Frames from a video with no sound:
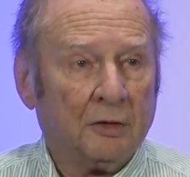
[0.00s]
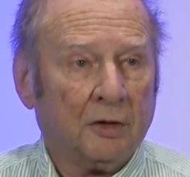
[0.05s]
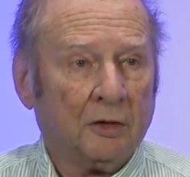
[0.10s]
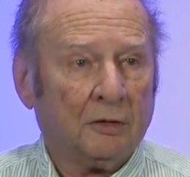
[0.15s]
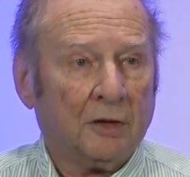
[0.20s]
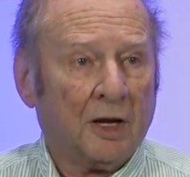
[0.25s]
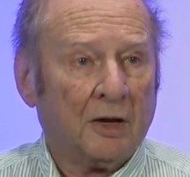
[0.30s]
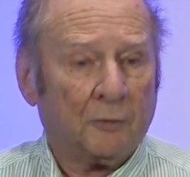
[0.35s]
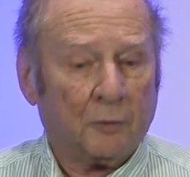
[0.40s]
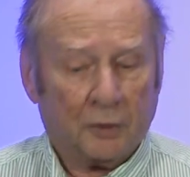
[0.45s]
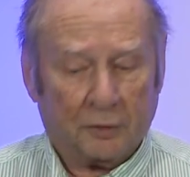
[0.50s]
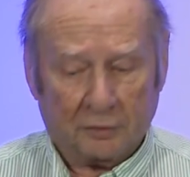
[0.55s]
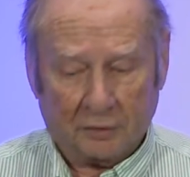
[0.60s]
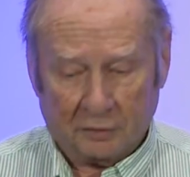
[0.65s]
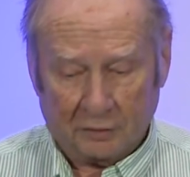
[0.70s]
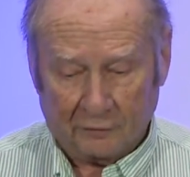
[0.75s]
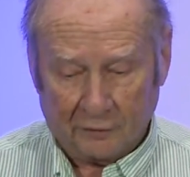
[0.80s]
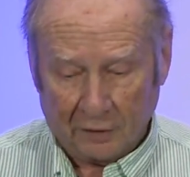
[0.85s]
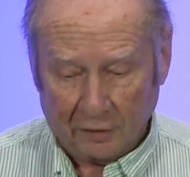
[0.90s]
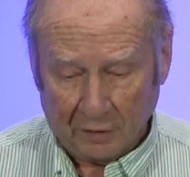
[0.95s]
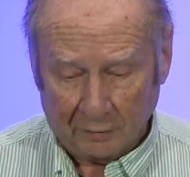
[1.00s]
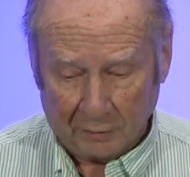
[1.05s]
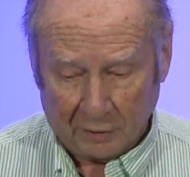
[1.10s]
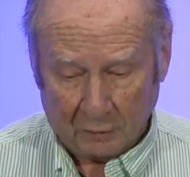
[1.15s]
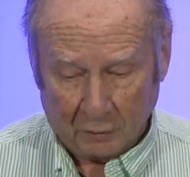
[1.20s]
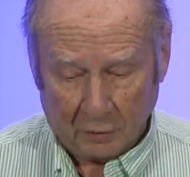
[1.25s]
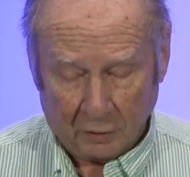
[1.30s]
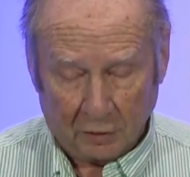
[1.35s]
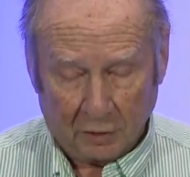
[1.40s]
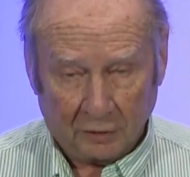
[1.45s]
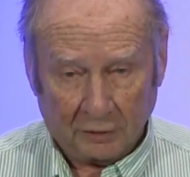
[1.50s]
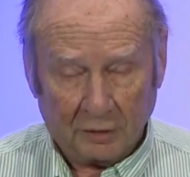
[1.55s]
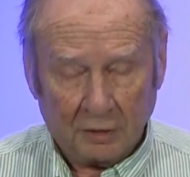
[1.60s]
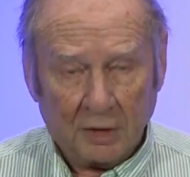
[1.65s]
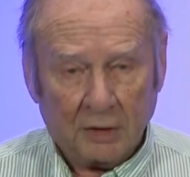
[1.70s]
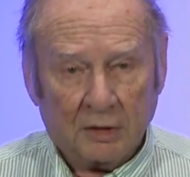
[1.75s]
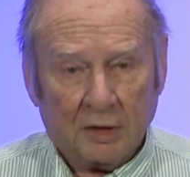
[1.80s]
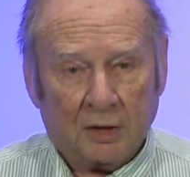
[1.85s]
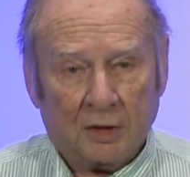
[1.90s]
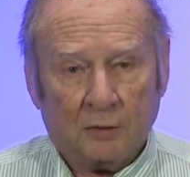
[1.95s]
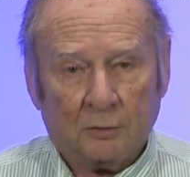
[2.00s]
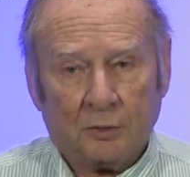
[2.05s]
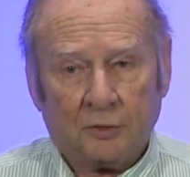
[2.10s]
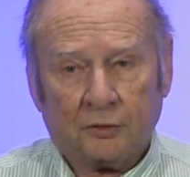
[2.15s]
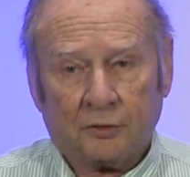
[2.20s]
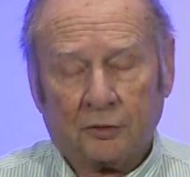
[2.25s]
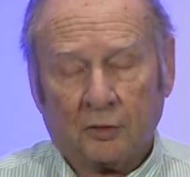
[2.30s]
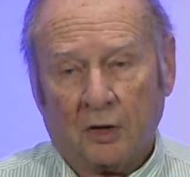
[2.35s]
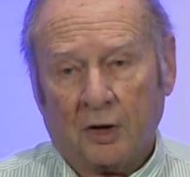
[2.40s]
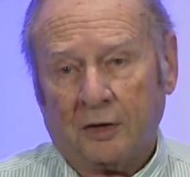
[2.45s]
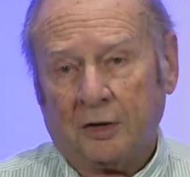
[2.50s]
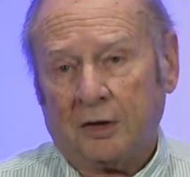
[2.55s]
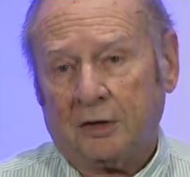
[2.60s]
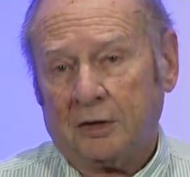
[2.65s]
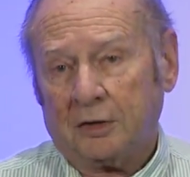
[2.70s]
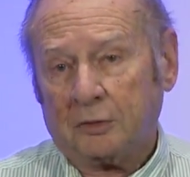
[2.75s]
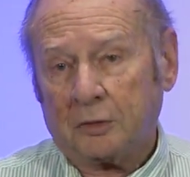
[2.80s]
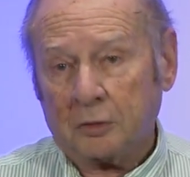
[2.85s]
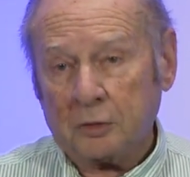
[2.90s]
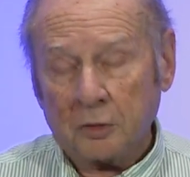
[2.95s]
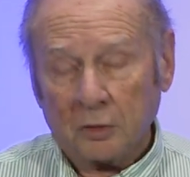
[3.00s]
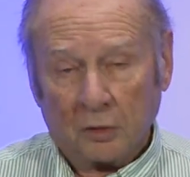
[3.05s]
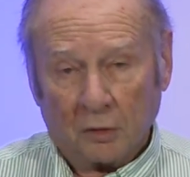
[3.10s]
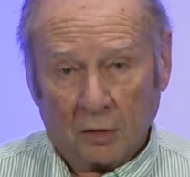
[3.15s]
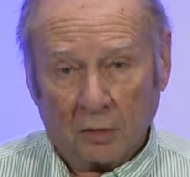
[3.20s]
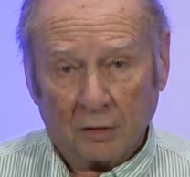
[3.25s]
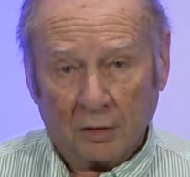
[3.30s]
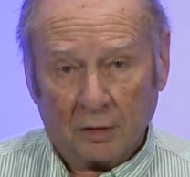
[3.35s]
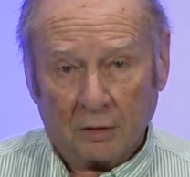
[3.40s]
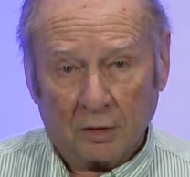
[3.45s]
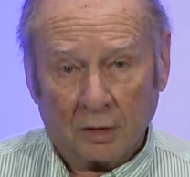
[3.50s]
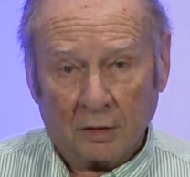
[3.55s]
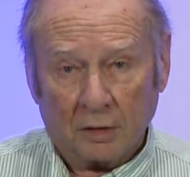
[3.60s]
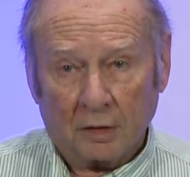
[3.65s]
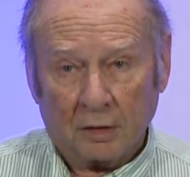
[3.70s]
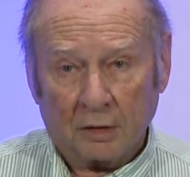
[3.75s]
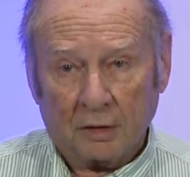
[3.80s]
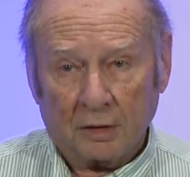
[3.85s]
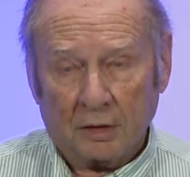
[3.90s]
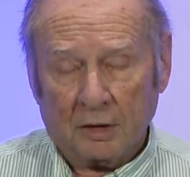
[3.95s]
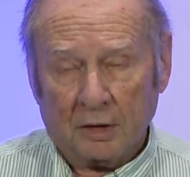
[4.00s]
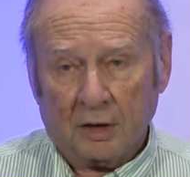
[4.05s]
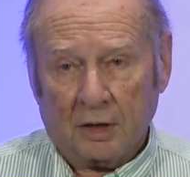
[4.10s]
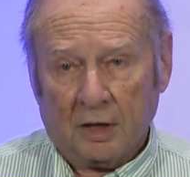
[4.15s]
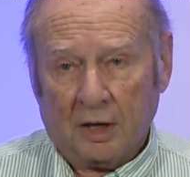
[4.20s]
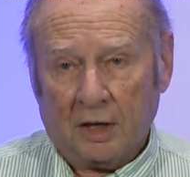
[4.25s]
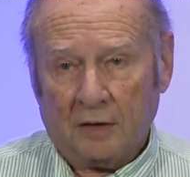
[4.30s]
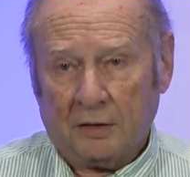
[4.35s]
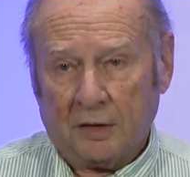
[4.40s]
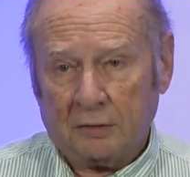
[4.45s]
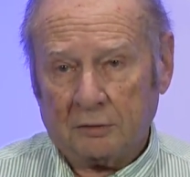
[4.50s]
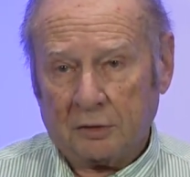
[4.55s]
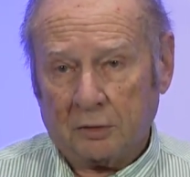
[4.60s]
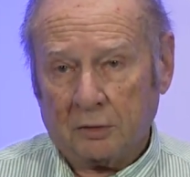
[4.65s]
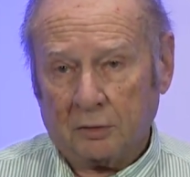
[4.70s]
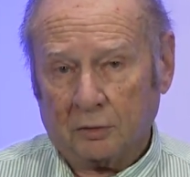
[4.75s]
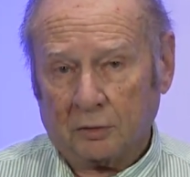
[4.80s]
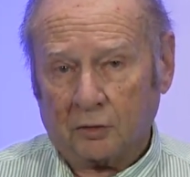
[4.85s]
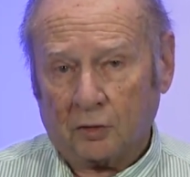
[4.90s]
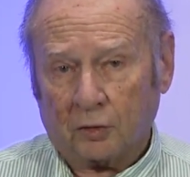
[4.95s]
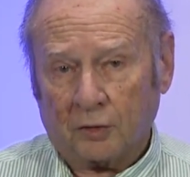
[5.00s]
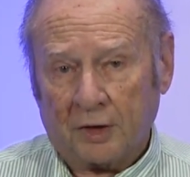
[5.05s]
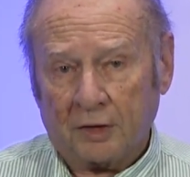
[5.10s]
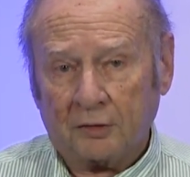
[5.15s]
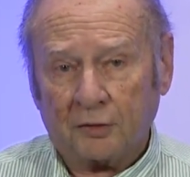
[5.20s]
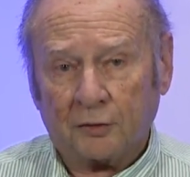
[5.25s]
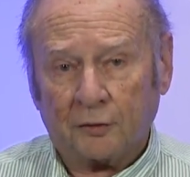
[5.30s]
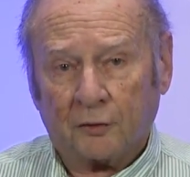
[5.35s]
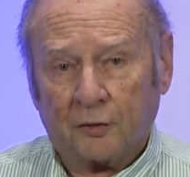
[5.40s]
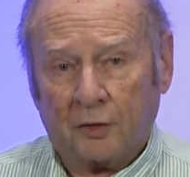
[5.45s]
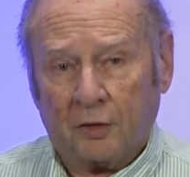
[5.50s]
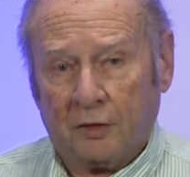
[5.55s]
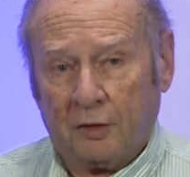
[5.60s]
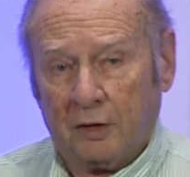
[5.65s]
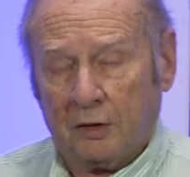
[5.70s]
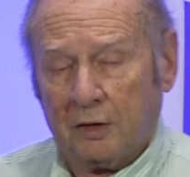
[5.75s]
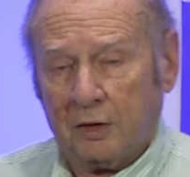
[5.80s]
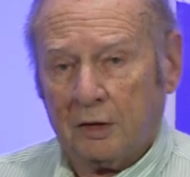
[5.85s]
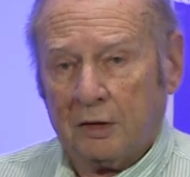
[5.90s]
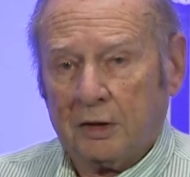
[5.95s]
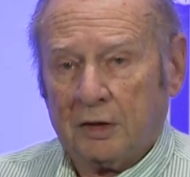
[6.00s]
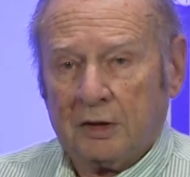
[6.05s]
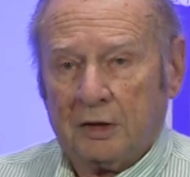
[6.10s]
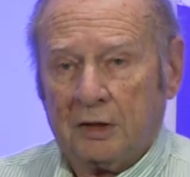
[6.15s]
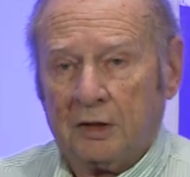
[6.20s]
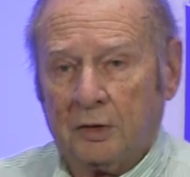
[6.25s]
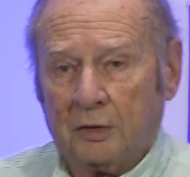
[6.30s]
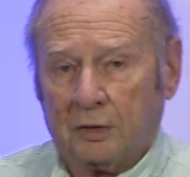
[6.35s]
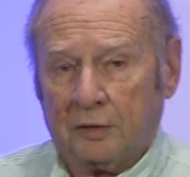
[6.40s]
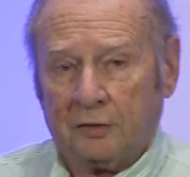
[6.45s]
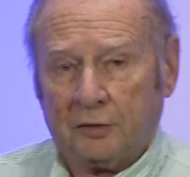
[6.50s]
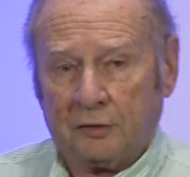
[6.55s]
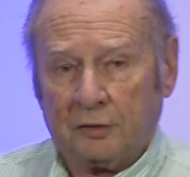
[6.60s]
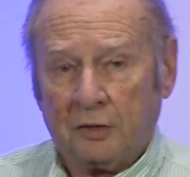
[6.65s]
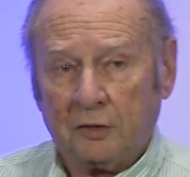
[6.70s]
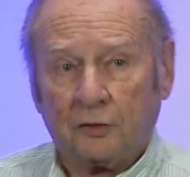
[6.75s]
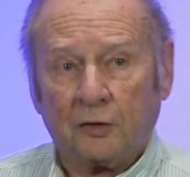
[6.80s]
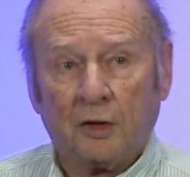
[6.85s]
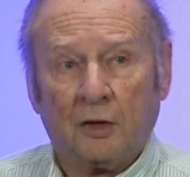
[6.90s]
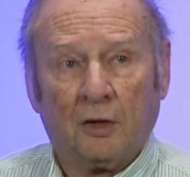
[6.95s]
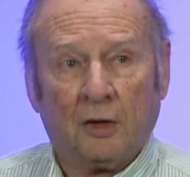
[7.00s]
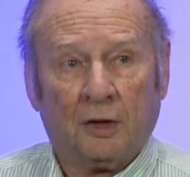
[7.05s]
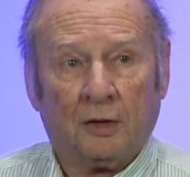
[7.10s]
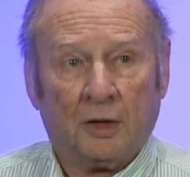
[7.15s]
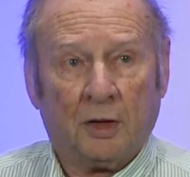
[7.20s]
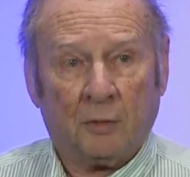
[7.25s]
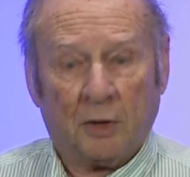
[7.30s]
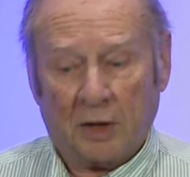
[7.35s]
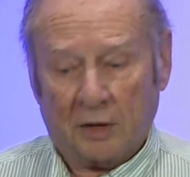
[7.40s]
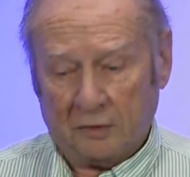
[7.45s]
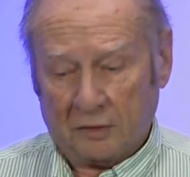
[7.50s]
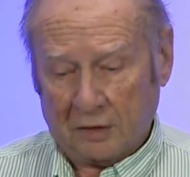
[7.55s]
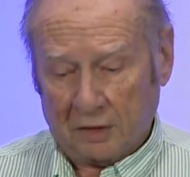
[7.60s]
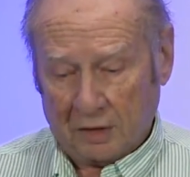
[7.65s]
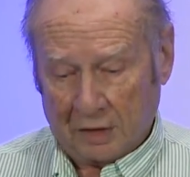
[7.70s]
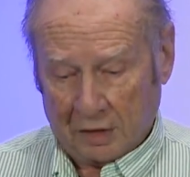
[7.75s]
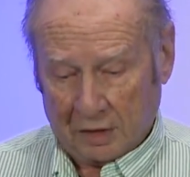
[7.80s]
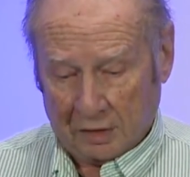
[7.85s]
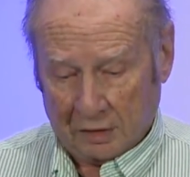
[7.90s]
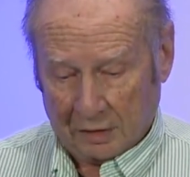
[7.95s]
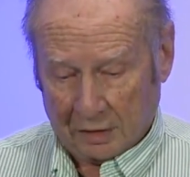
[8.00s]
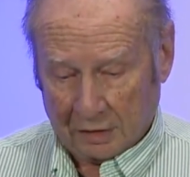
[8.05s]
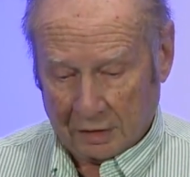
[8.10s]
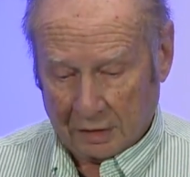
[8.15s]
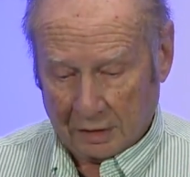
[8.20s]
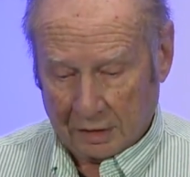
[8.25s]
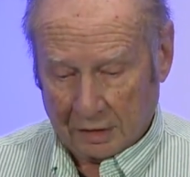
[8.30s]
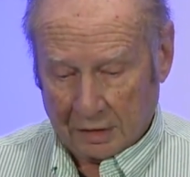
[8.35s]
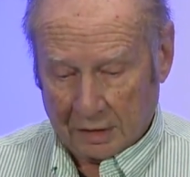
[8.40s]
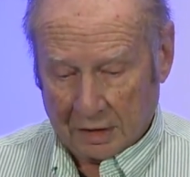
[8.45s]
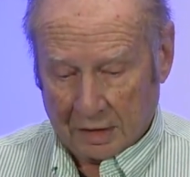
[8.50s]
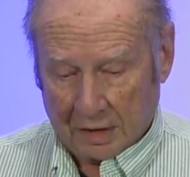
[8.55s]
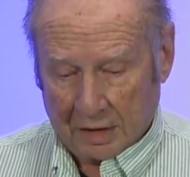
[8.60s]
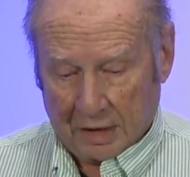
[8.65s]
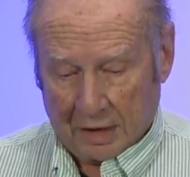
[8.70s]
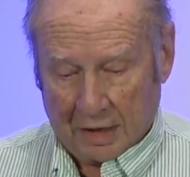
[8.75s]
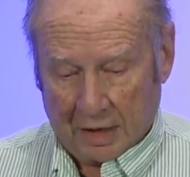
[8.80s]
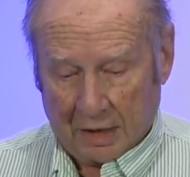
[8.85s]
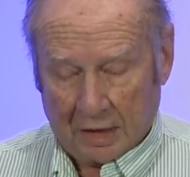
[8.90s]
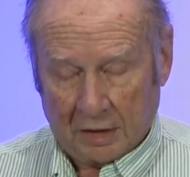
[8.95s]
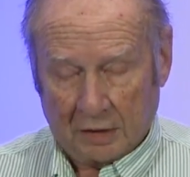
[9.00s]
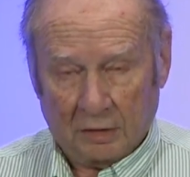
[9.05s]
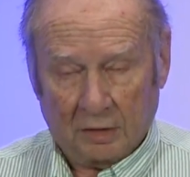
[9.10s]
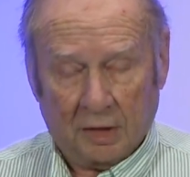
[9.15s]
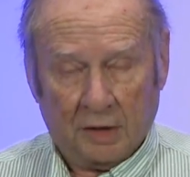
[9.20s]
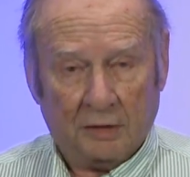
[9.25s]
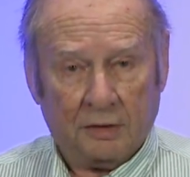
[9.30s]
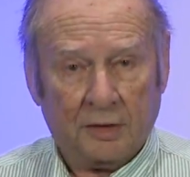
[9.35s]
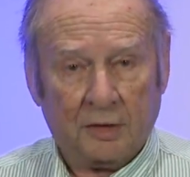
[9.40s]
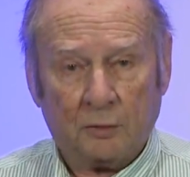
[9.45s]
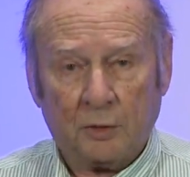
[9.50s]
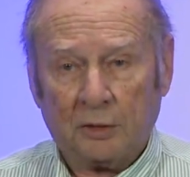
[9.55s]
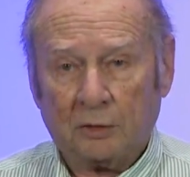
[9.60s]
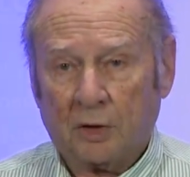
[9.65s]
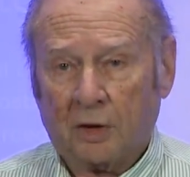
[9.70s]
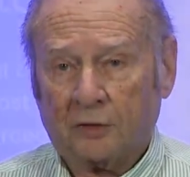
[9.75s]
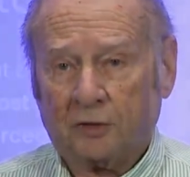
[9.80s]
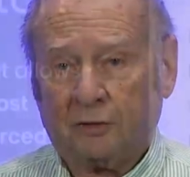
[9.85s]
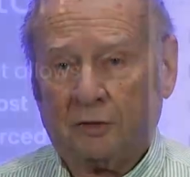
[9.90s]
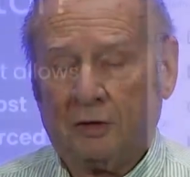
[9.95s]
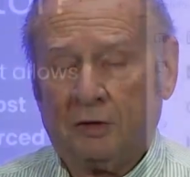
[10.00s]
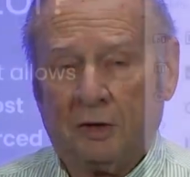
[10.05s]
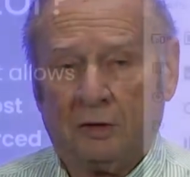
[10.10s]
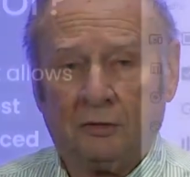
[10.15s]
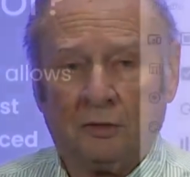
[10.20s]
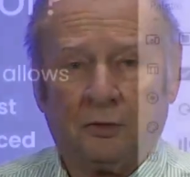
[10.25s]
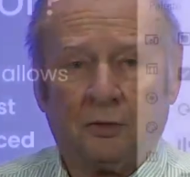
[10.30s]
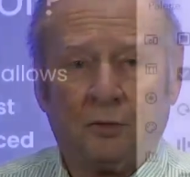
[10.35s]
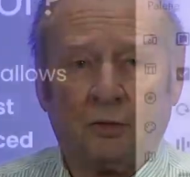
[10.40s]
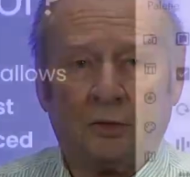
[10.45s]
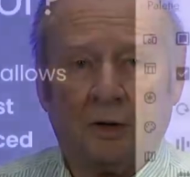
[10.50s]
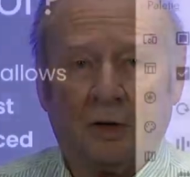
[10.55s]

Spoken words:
the developing world. It was started at Google, and then Google transferred it here to CSAIL at MIT. And I think we launched it in